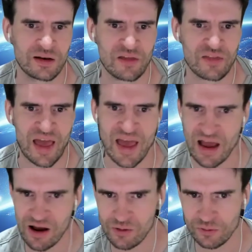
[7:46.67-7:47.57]
Now the
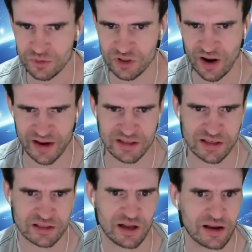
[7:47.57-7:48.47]
how, so I guess
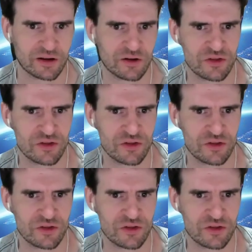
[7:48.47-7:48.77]
there's like